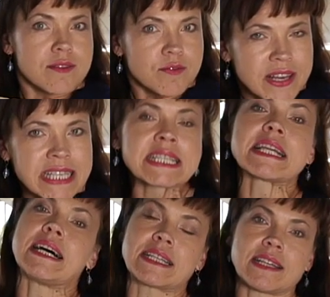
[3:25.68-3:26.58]
We
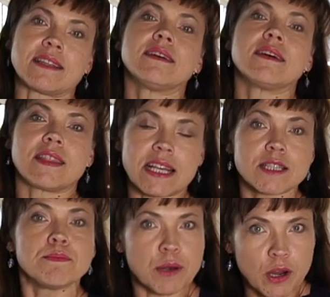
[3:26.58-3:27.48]
started
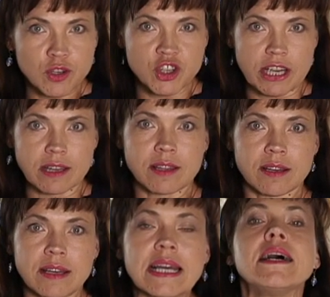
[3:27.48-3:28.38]
this project
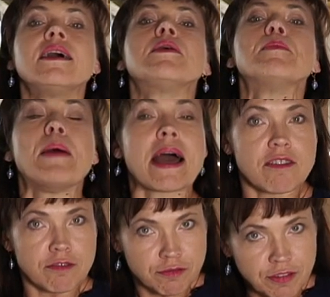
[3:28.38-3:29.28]
by
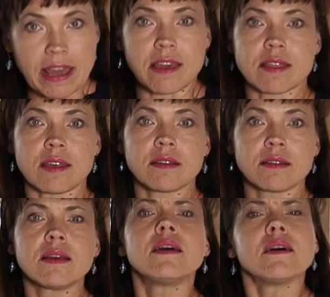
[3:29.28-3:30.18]
faith.
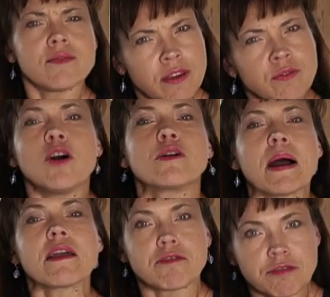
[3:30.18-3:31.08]
We walk
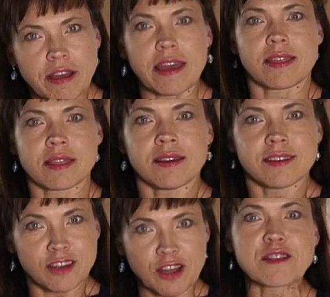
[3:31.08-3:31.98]
by faith,
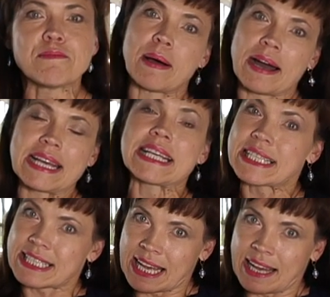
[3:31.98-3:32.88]
not by
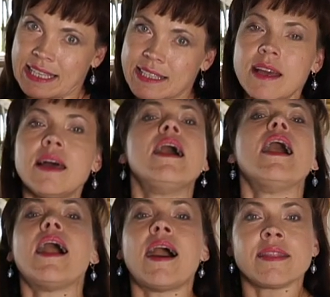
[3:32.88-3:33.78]
sight.
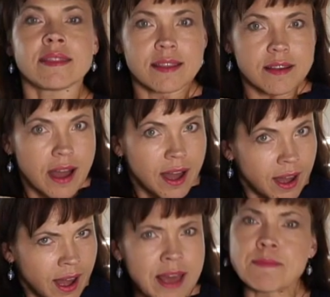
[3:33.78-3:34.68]
And
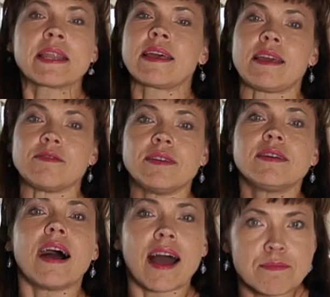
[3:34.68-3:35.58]
I
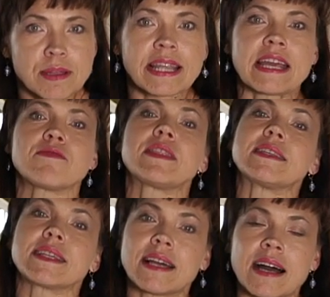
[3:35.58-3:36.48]
believe
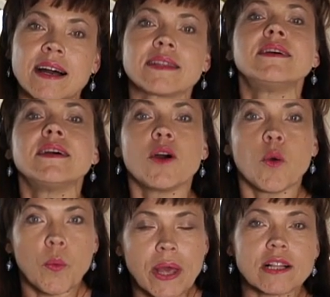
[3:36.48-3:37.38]
that God
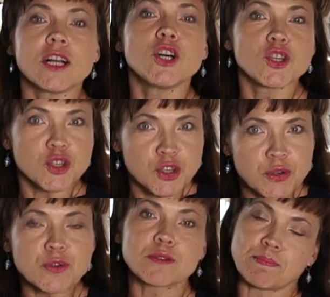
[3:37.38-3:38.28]
will
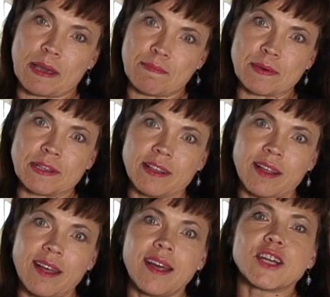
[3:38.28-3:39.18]
choose people
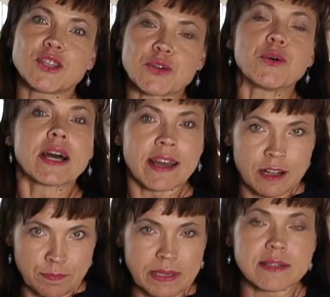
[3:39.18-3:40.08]
to
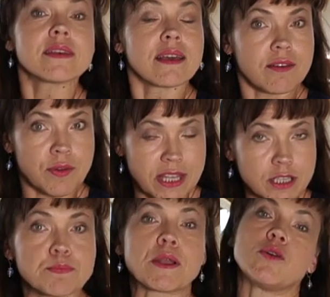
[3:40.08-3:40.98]
help us with
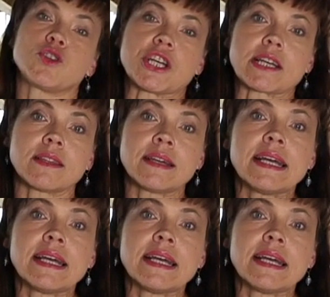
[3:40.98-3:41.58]
this project.